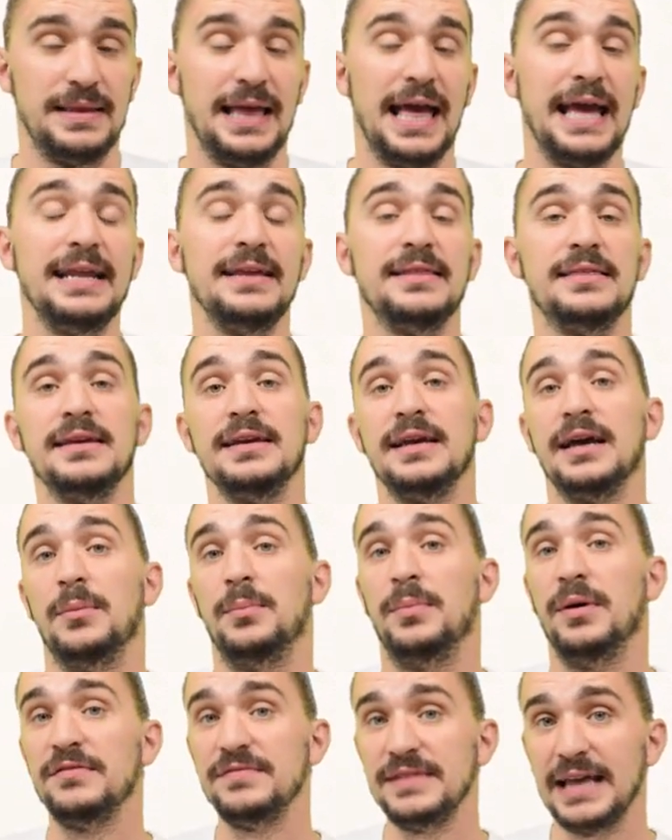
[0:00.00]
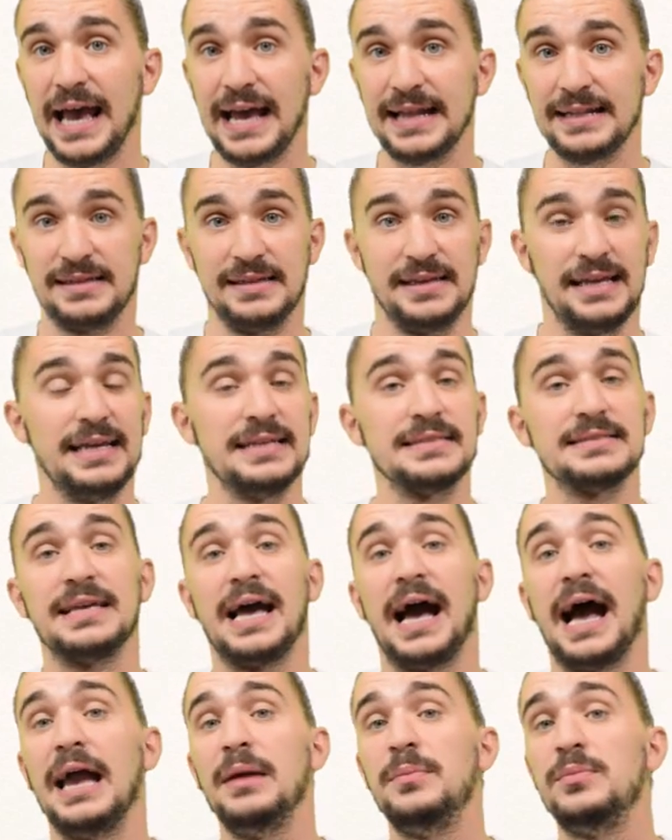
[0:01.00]
Anything above that is
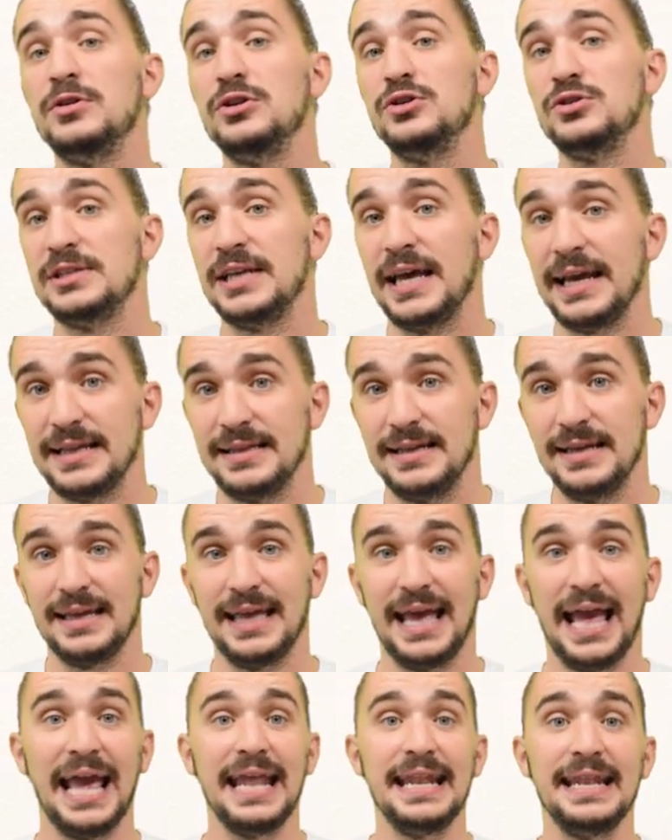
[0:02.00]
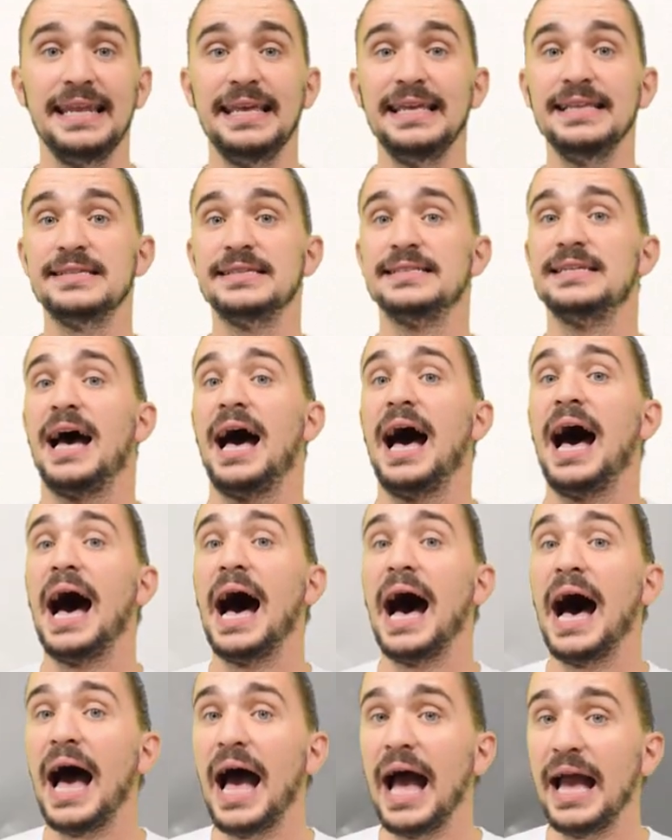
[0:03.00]
hypereutectic and needs
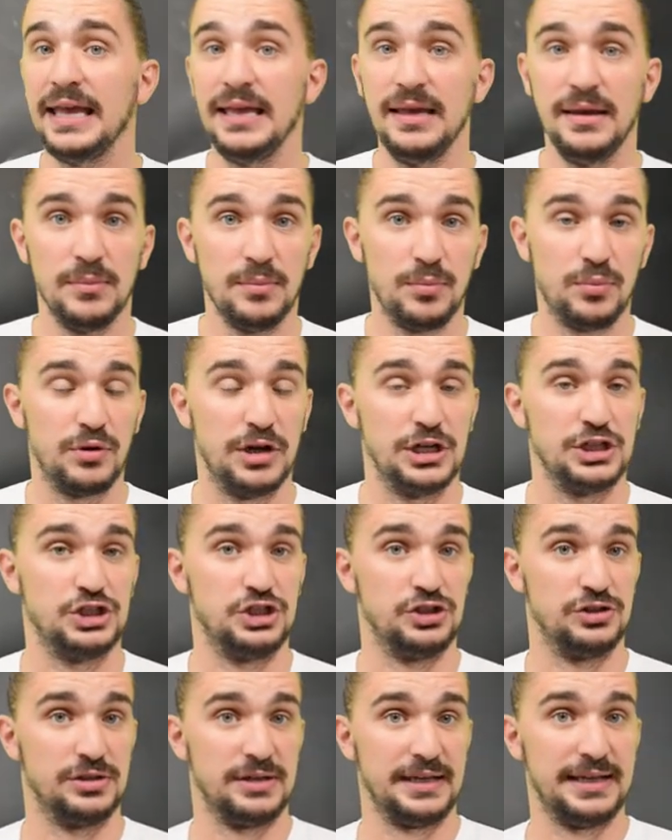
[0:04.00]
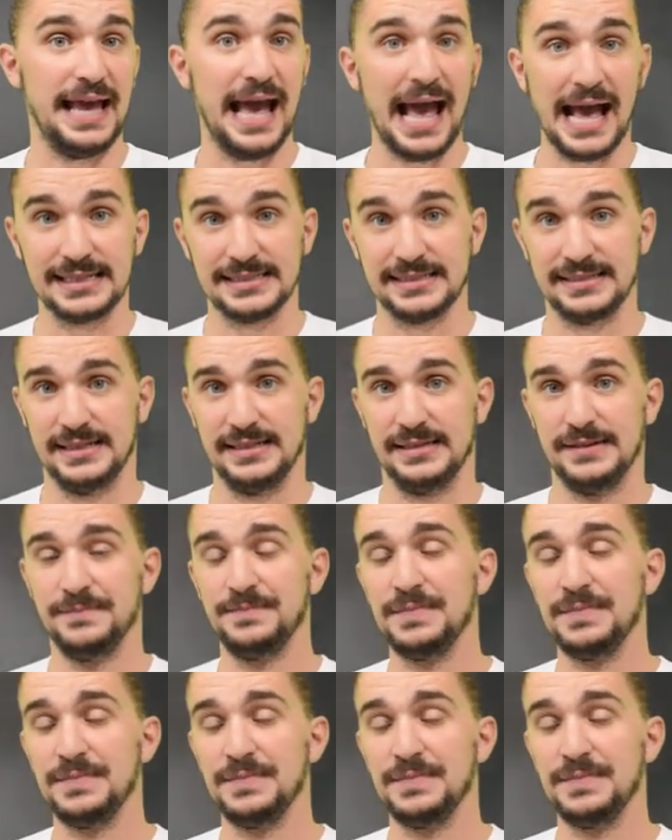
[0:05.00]
high pressure casting.